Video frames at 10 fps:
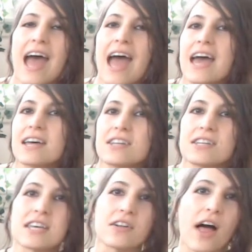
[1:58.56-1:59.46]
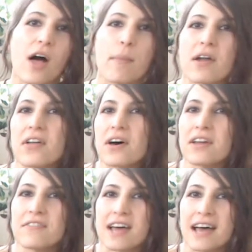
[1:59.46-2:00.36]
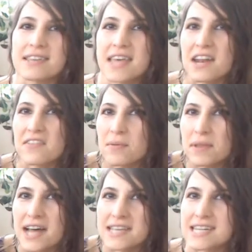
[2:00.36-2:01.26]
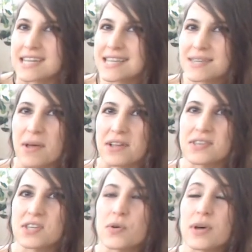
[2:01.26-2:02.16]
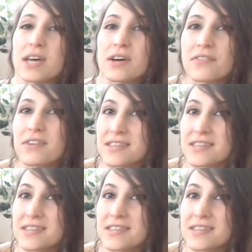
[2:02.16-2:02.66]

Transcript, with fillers: and it'll help out a lot if it has kind of a plastic smell to it or if it's